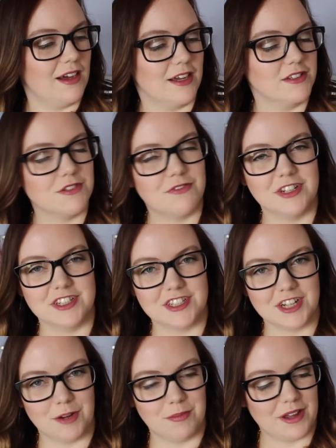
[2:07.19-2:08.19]
I also
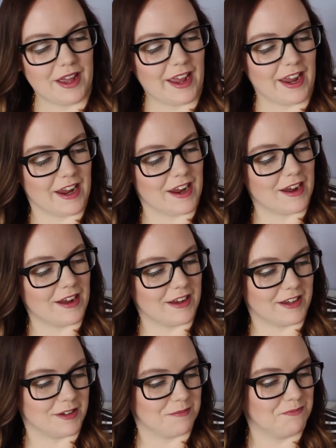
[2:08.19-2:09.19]
finished up a
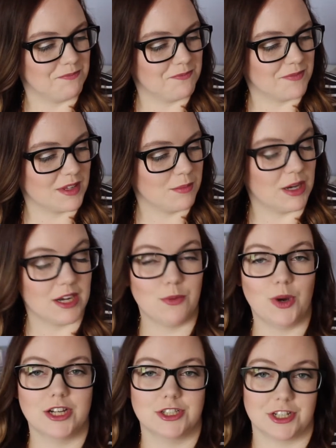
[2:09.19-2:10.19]
body
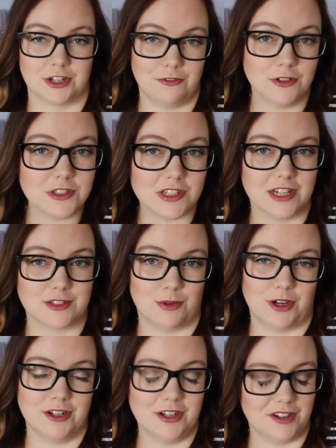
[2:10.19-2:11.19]
wash, like a full-size
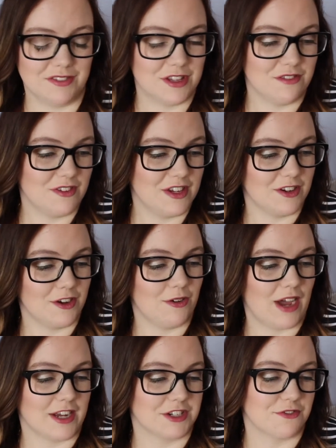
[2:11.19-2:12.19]
one, of the
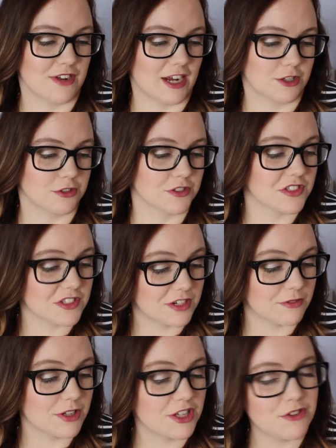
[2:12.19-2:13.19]
Aveeno Active Naturals
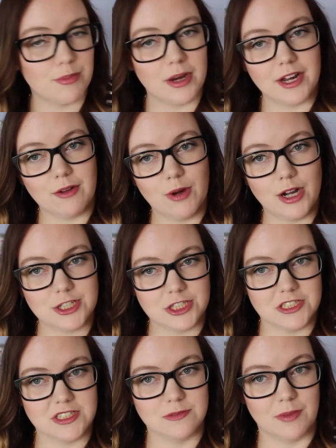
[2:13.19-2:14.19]
Skin Relief Body Wash.
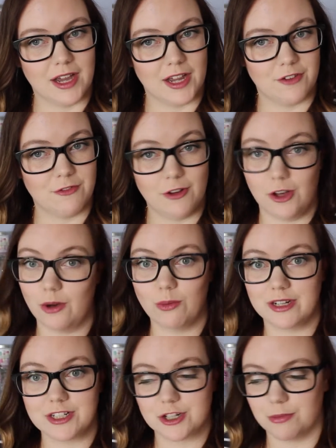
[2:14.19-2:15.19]
This is my
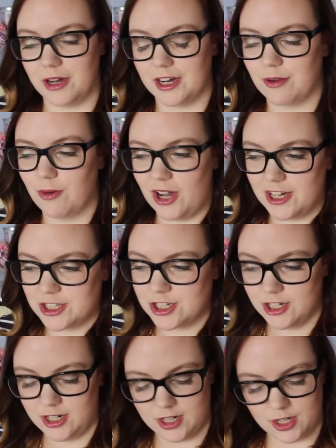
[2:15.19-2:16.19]
fall-winter body wash.
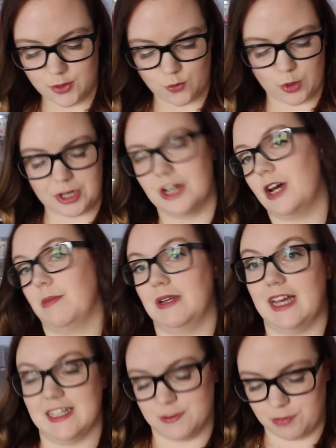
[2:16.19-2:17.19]
Working on my
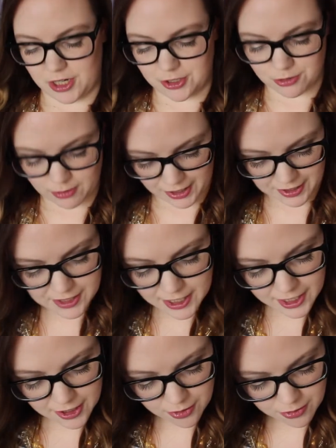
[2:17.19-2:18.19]
last bottle right
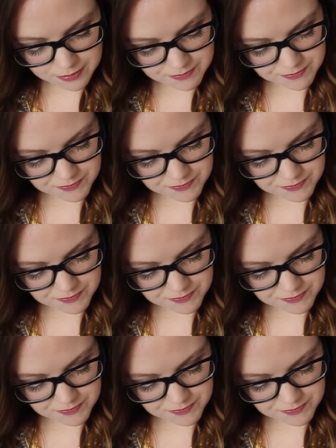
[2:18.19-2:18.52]
now.